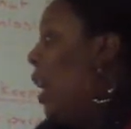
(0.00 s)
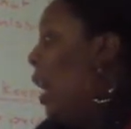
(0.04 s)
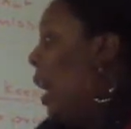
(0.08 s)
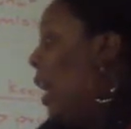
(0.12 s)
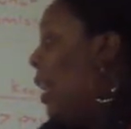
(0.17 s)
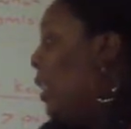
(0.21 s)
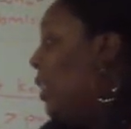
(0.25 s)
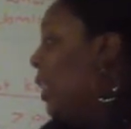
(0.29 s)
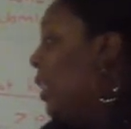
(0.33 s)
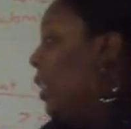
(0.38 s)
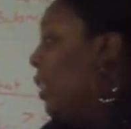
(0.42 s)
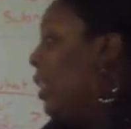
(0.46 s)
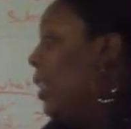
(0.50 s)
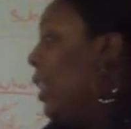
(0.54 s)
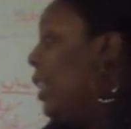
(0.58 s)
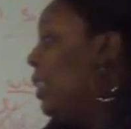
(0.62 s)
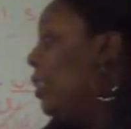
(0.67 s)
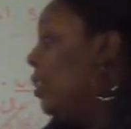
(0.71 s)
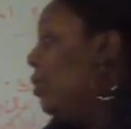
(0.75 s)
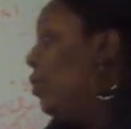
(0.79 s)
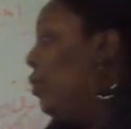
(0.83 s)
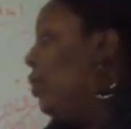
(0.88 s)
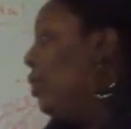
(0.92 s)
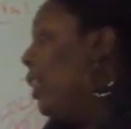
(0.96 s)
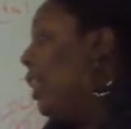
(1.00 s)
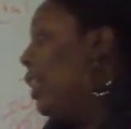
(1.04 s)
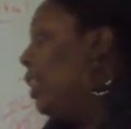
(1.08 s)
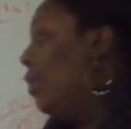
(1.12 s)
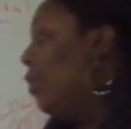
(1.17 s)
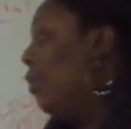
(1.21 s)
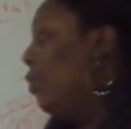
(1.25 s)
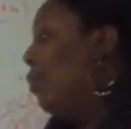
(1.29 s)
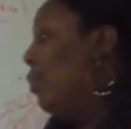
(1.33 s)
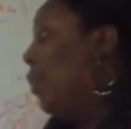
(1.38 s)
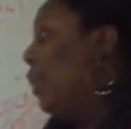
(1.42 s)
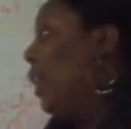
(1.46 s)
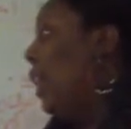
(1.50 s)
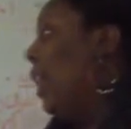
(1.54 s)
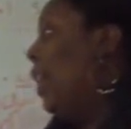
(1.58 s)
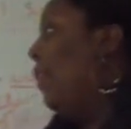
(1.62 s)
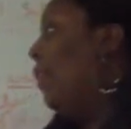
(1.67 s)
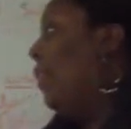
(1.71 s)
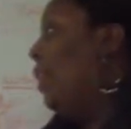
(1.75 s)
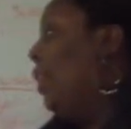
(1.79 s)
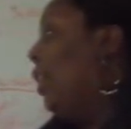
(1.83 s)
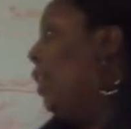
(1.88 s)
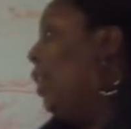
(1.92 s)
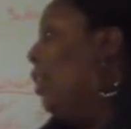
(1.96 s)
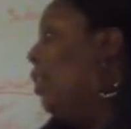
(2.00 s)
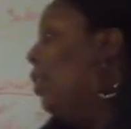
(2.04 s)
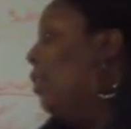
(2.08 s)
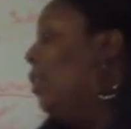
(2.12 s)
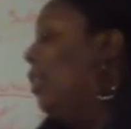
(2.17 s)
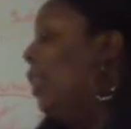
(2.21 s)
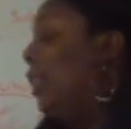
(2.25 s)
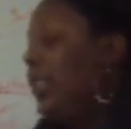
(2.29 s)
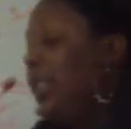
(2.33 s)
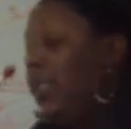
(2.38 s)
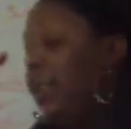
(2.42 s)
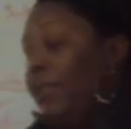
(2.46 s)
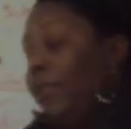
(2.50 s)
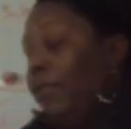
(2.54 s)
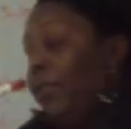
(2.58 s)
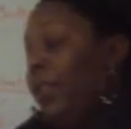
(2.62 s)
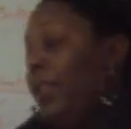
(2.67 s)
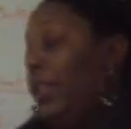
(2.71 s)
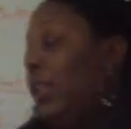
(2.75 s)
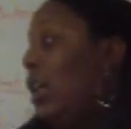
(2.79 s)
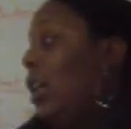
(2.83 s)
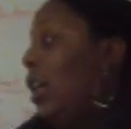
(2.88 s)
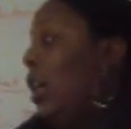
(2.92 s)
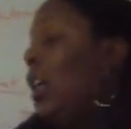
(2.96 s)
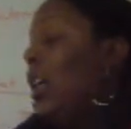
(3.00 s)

I think that's we have a different